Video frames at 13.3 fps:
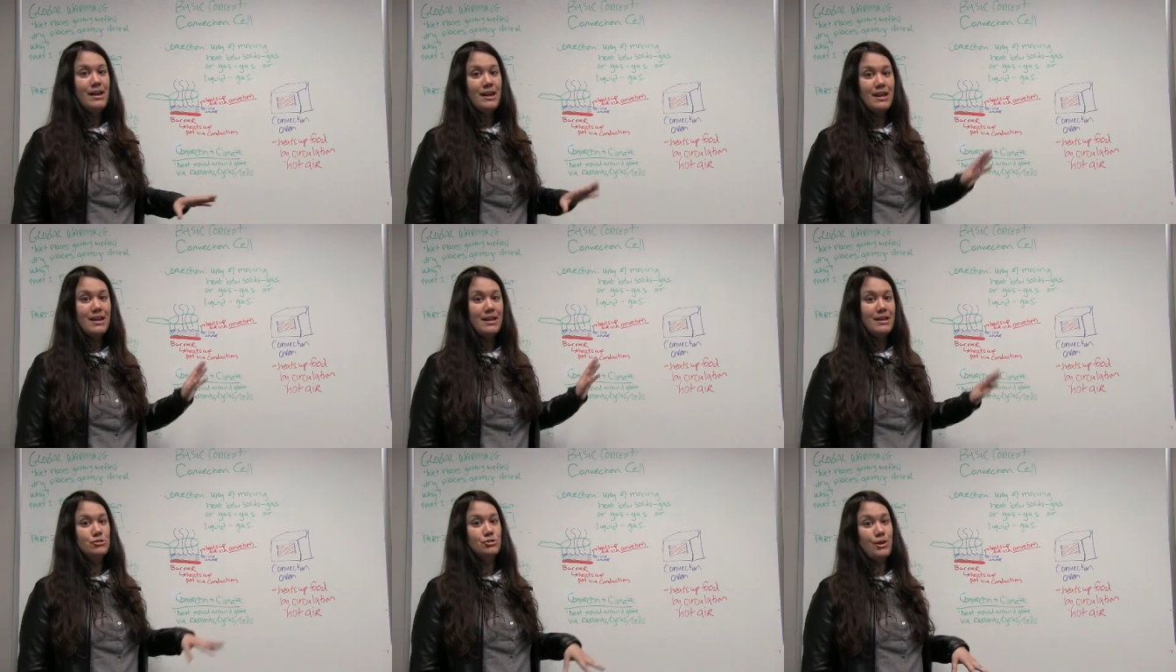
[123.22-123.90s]
and
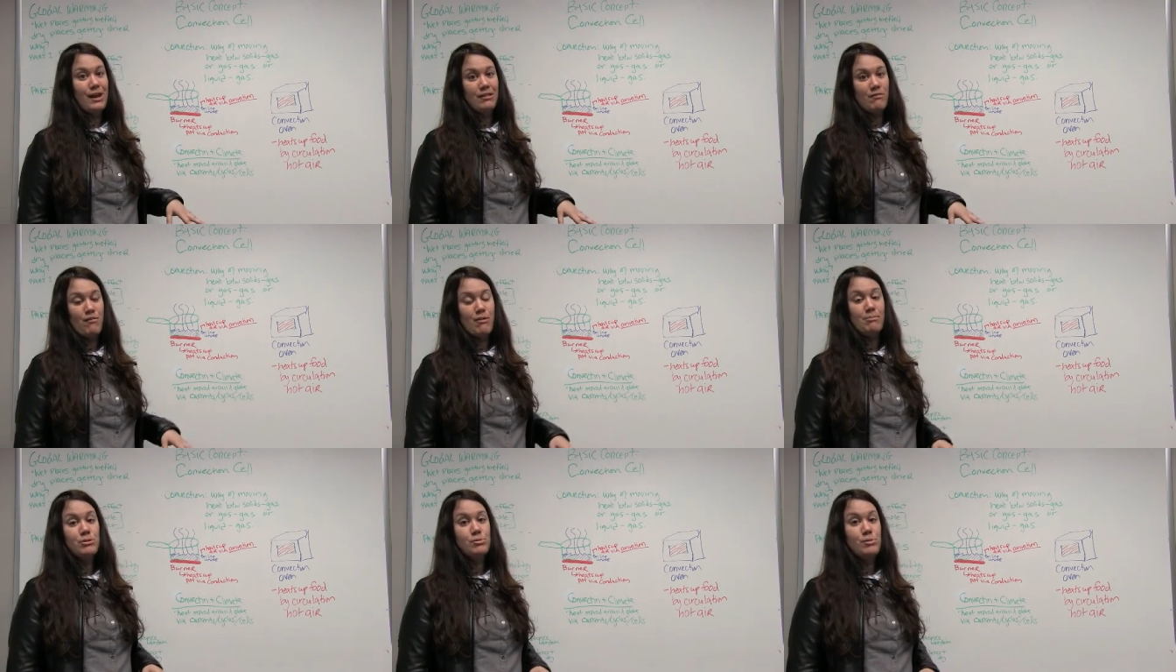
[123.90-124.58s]
heat can
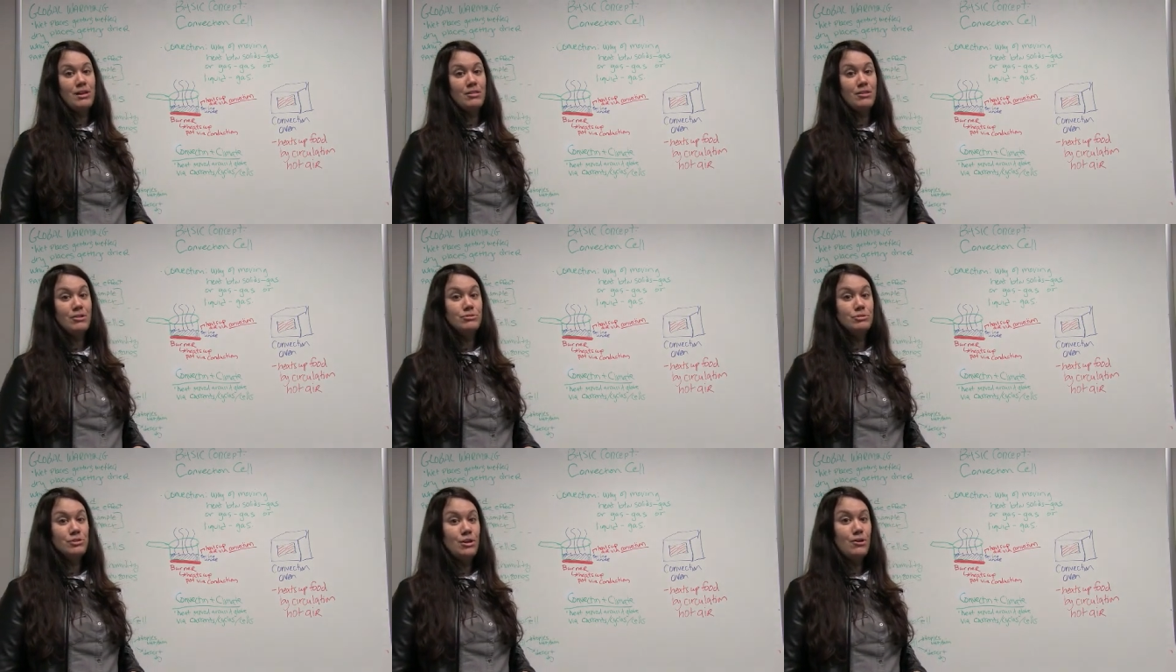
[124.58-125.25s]
transfer between
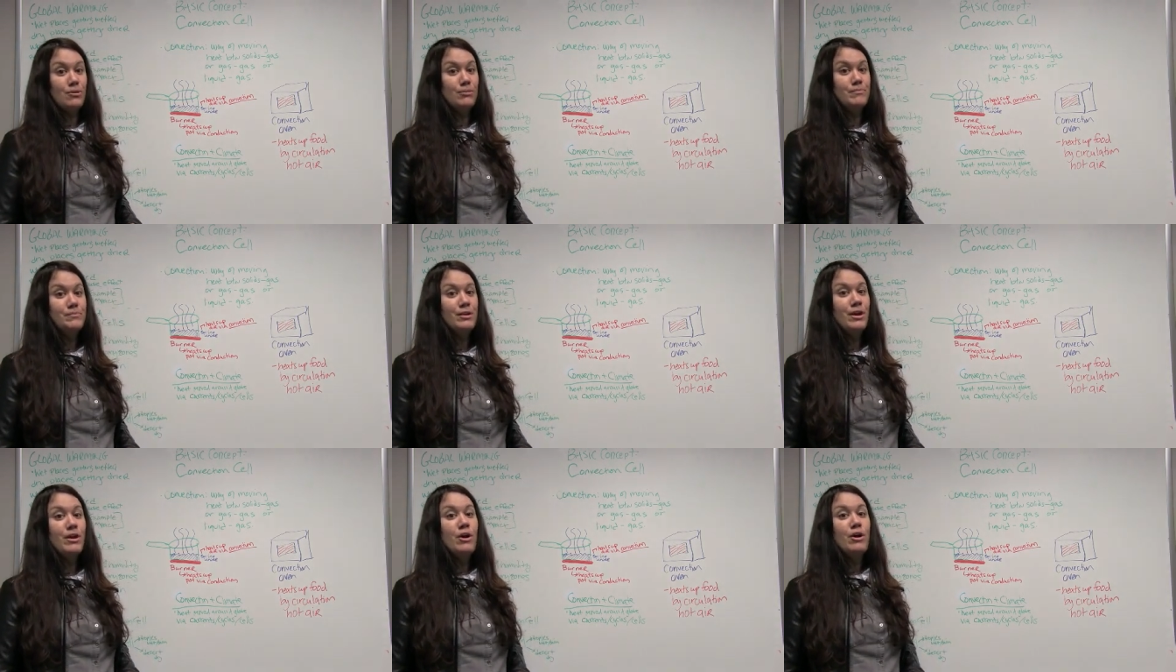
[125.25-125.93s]
those two.
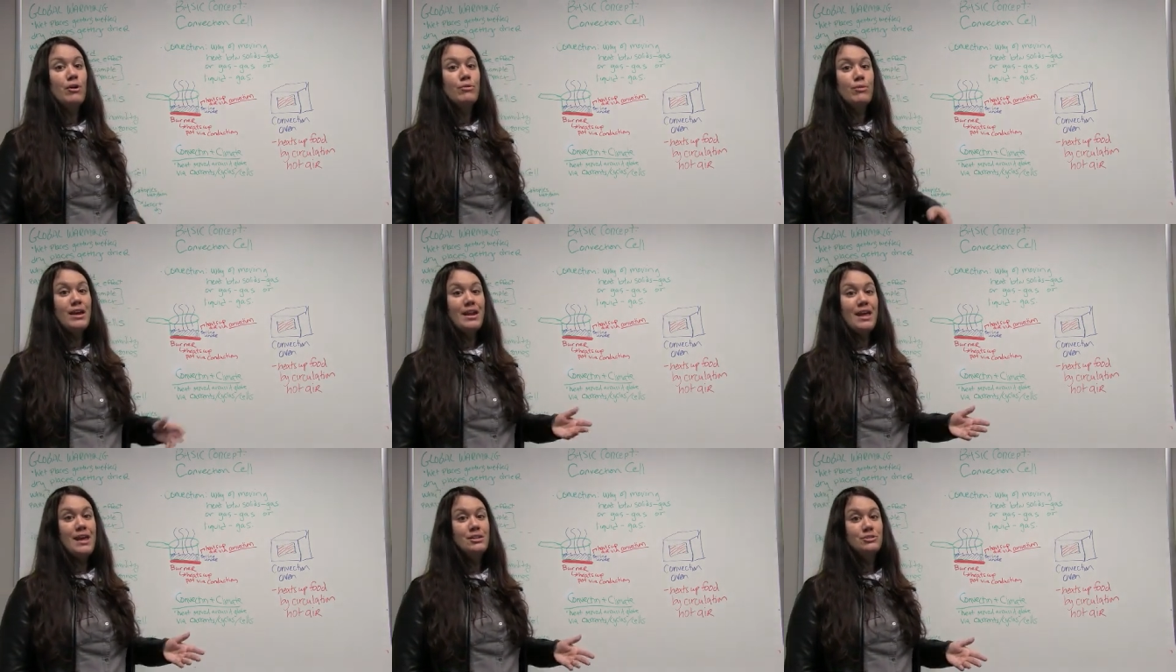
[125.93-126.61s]

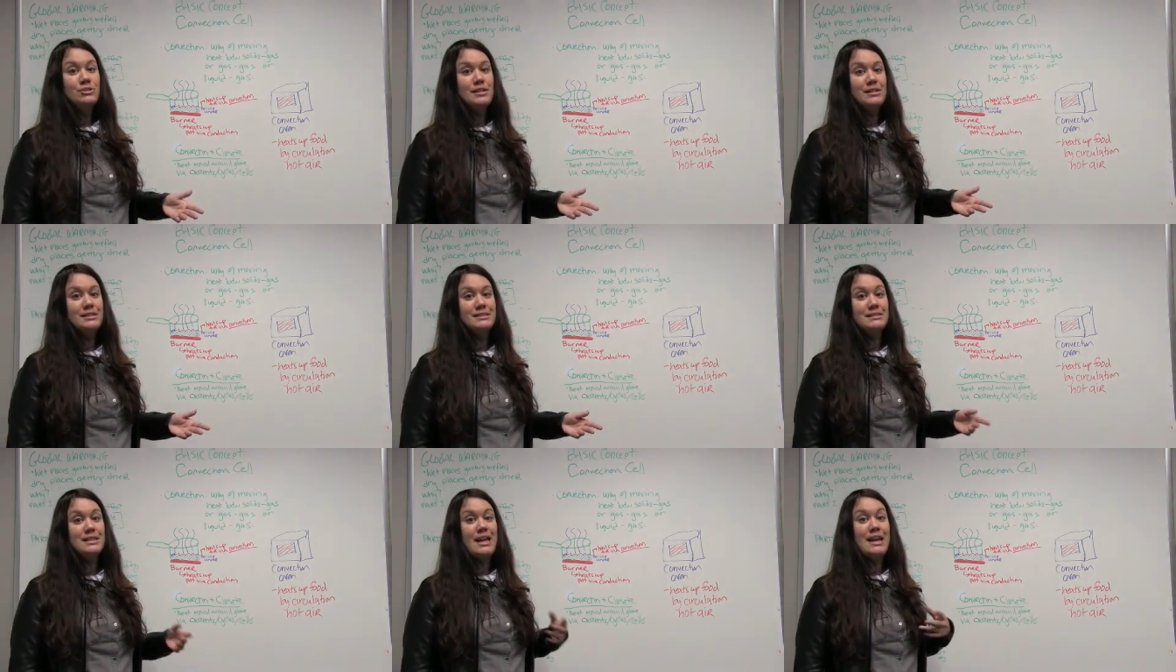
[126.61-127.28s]
Radiation
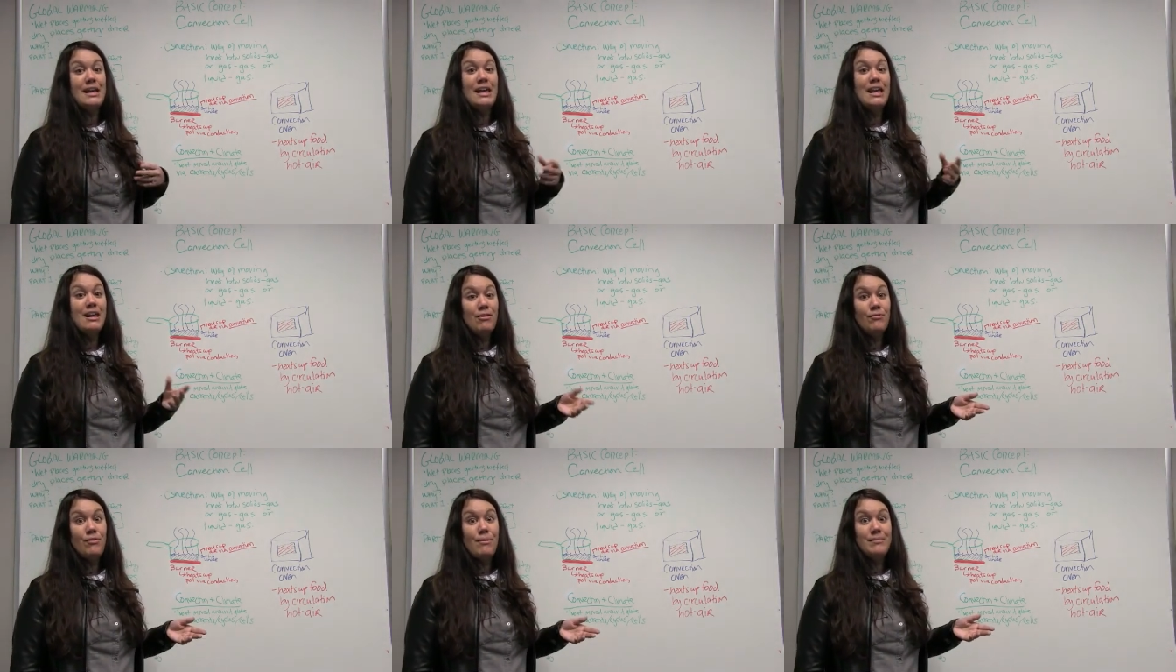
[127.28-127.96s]
is like
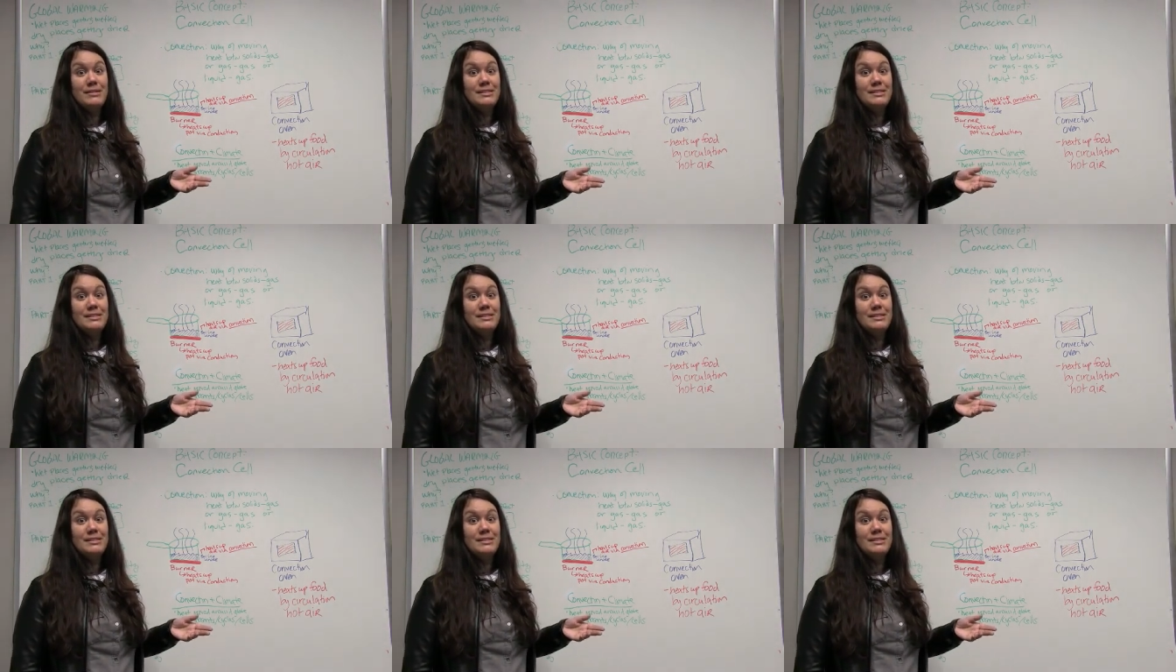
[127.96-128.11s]
heat from